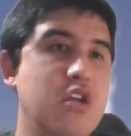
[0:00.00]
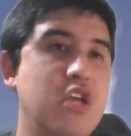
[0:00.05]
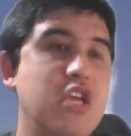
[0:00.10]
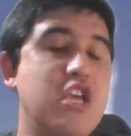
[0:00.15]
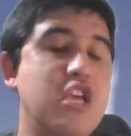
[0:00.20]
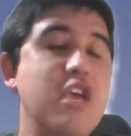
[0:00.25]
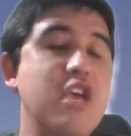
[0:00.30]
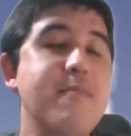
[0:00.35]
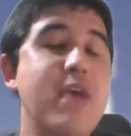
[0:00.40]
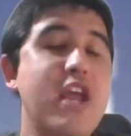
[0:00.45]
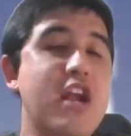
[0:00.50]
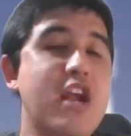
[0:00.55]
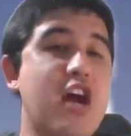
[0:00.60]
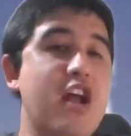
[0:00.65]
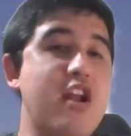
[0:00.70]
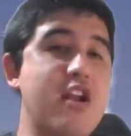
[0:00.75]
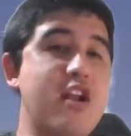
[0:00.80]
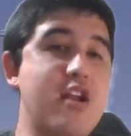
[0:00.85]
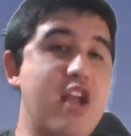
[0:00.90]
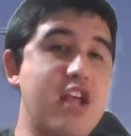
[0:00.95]
he may
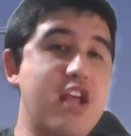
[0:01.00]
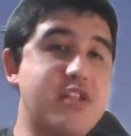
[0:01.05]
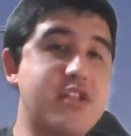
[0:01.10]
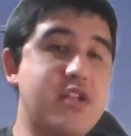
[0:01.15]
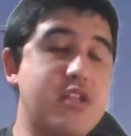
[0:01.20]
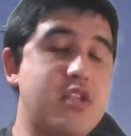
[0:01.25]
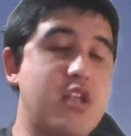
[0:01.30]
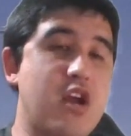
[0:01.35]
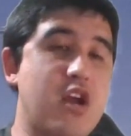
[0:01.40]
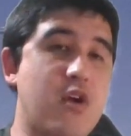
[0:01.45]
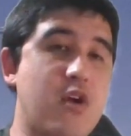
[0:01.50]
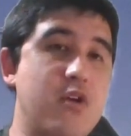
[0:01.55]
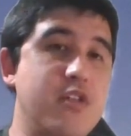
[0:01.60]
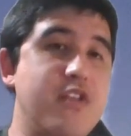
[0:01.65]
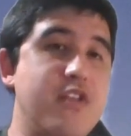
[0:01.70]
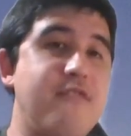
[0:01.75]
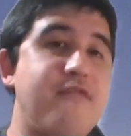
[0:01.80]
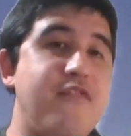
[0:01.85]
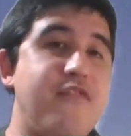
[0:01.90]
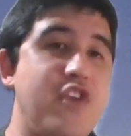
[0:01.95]
not
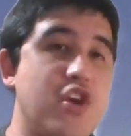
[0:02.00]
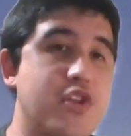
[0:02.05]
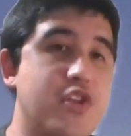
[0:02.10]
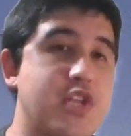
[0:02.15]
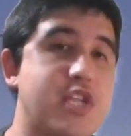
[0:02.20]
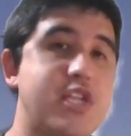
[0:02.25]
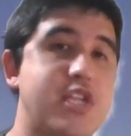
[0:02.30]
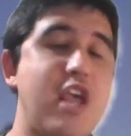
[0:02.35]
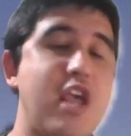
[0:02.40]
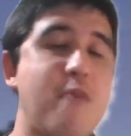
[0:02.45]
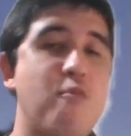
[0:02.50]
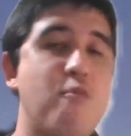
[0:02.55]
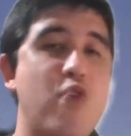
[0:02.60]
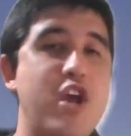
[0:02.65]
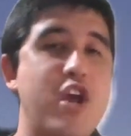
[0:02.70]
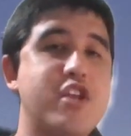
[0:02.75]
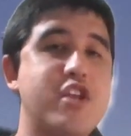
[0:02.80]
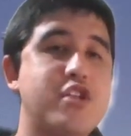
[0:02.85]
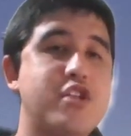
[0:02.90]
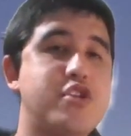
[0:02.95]
necessarily feel the same
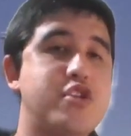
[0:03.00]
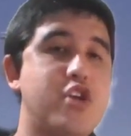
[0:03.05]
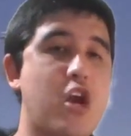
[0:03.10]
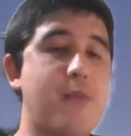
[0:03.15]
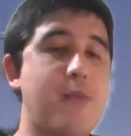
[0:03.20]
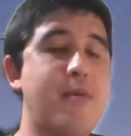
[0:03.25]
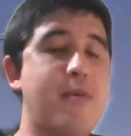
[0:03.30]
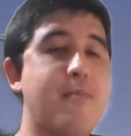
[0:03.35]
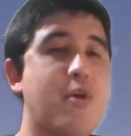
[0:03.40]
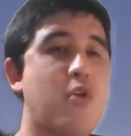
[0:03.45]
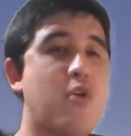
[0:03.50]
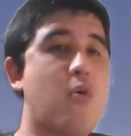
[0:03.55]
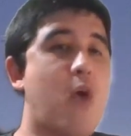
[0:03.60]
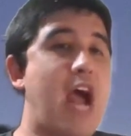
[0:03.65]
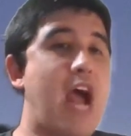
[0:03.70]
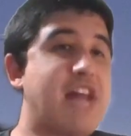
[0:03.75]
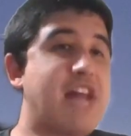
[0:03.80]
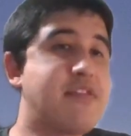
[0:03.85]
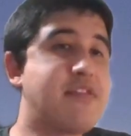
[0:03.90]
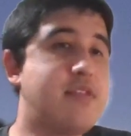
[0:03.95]
way that Jeremy
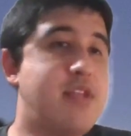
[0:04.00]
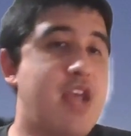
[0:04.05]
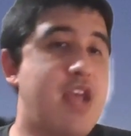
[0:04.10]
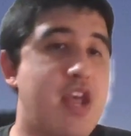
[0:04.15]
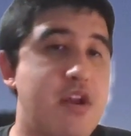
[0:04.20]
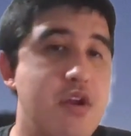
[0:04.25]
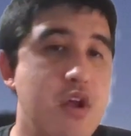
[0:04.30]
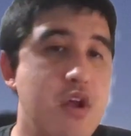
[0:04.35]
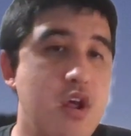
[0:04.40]
McGrath did,